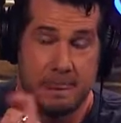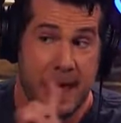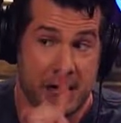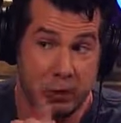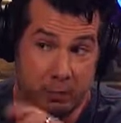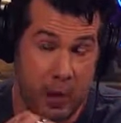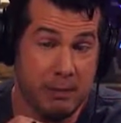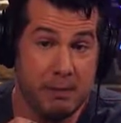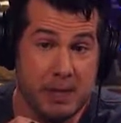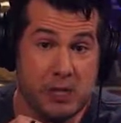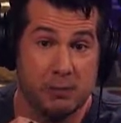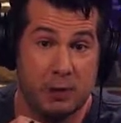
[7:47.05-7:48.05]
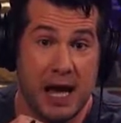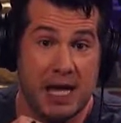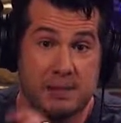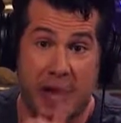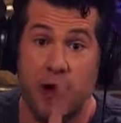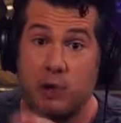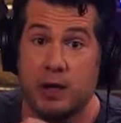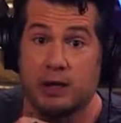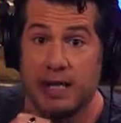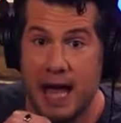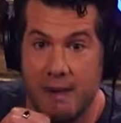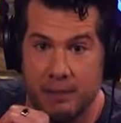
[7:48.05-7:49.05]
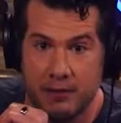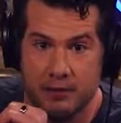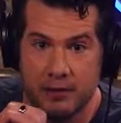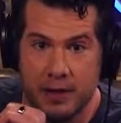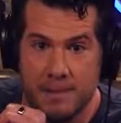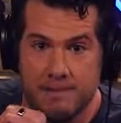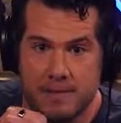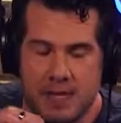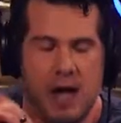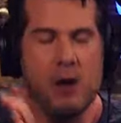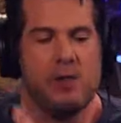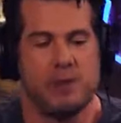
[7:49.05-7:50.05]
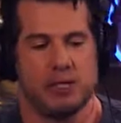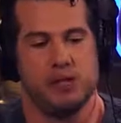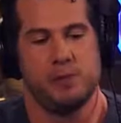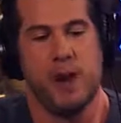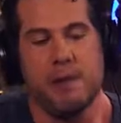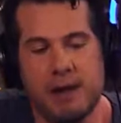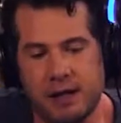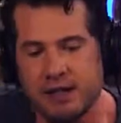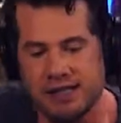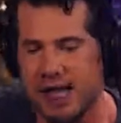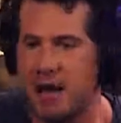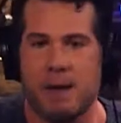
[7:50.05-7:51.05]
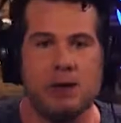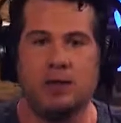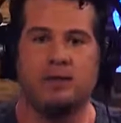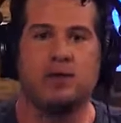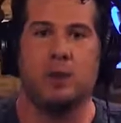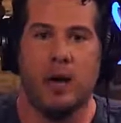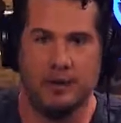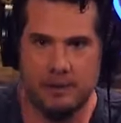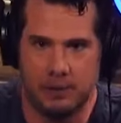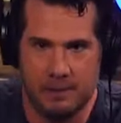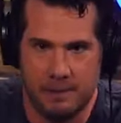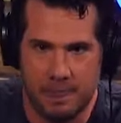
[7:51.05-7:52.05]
And you'll probably be surprised by how quickly it happens. Now, this experiment here, it's not about lifting weights.